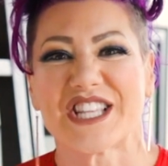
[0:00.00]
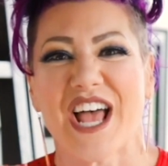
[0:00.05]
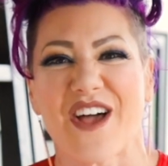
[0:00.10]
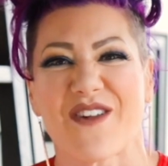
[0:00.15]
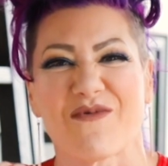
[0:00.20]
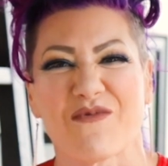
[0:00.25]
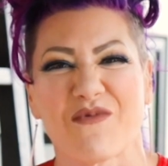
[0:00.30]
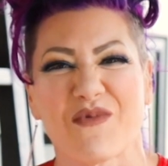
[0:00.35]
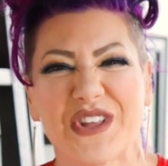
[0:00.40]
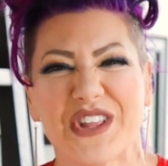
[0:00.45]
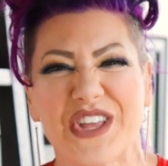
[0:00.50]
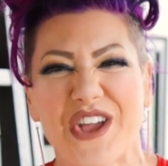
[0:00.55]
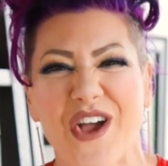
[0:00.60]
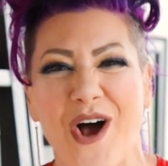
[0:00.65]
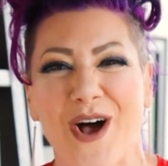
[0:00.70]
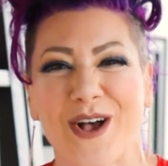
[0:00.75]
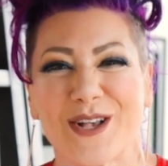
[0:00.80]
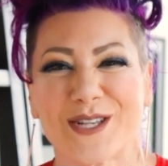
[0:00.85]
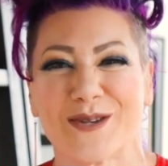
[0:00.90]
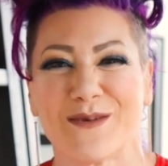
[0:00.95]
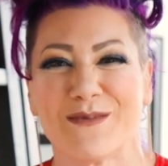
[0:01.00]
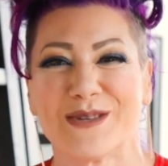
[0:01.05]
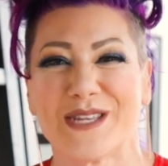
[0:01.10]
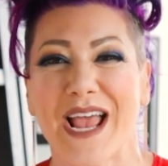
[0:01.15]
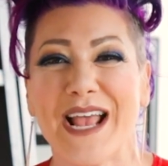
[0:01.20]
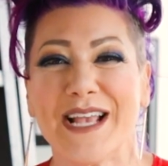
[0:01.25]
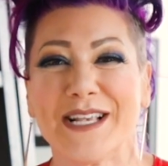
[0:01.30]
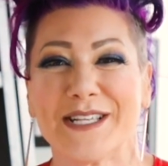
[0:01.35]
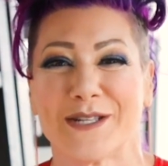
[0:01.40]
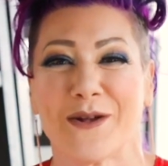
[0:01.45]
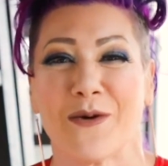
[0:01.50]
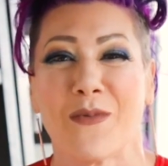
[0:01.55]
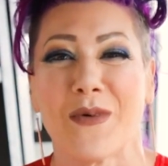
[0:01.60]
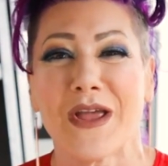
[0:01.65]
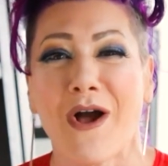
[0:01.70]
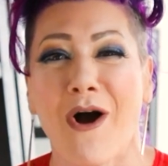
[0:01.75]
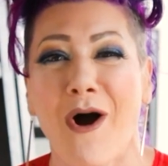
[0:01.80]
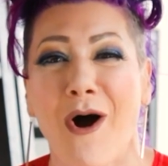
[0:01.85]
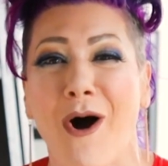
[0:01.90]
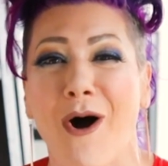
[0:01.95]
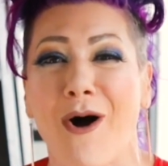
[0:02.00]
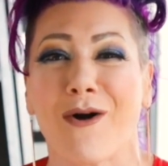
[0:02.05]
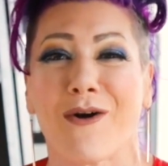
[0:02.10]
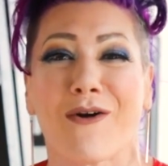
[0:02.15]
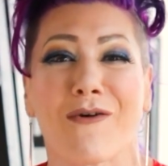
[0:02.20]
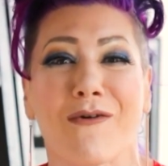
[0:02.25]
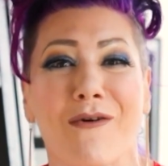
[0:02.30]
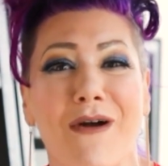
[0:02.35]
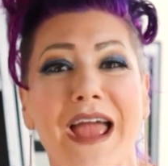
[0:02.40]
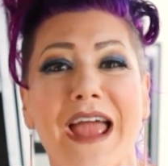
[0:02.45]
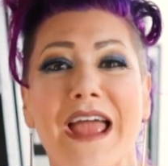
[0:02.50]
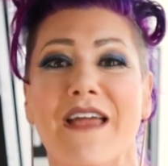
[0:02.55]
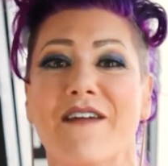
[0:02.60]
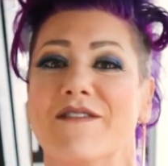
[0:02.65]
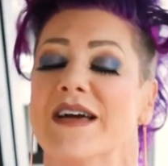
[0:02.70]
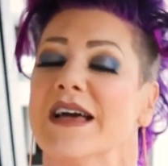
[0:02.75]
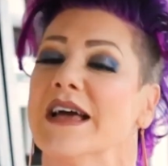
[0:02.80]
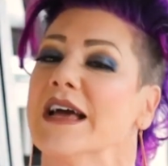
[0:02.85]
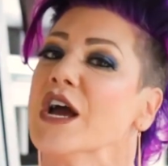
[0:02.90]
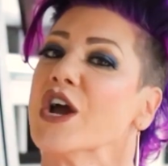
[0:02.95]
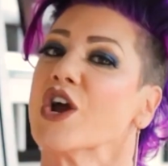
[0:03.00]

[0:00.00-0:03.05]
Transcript: that really awesome taste that we all crave.